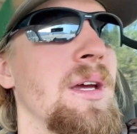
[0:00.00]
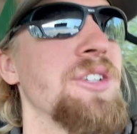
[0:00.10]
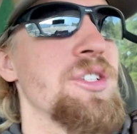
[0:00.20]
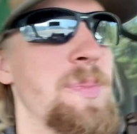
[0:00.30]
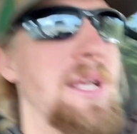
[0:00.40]

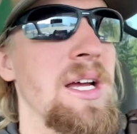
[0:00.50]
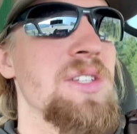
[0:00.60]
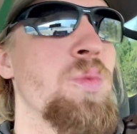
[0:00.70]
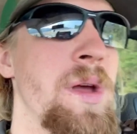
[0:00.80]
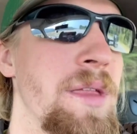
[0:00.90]
Just because
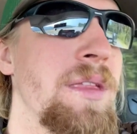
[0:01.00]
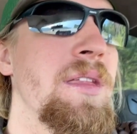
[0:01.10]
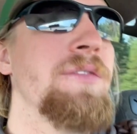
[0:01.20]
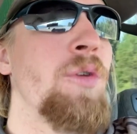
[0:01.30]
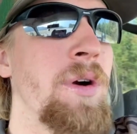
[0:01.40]
with the
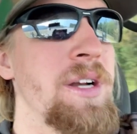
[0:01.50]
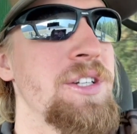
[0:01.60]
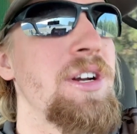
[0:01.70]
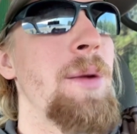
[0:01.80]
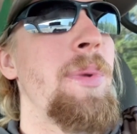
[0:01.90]
4-inch
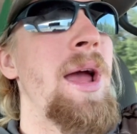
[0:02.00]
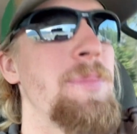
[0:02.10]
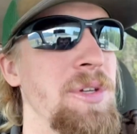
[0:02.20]
straight pipe,